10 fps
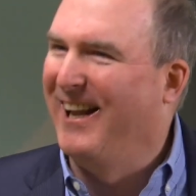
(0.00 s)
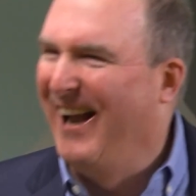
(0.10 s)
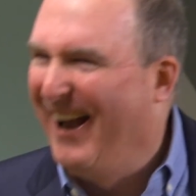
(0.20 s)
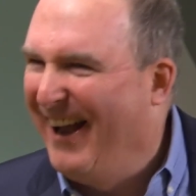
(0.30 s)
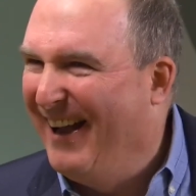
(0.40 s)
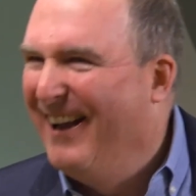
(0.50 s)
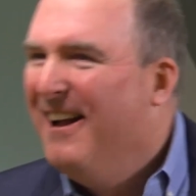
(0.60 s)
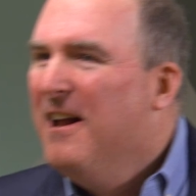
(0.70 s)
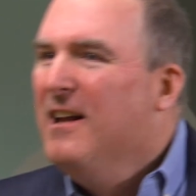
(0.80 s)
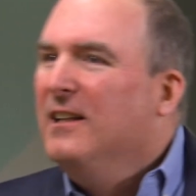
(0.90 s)

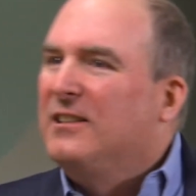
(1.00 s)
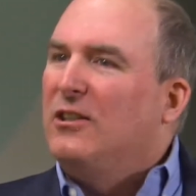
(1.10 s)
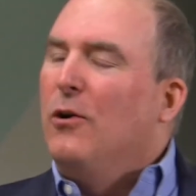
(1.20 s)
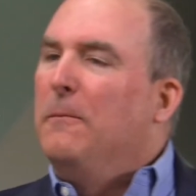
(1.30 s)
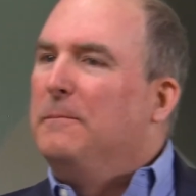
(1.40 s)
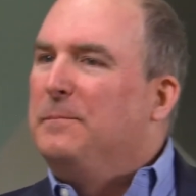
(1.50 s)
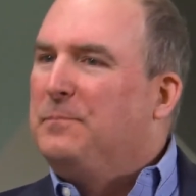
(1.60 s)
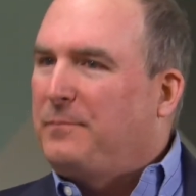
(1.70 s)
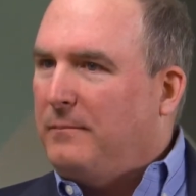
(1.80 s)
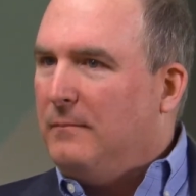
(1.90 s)
And you only
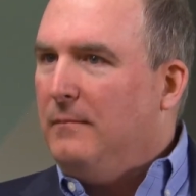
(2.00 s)
take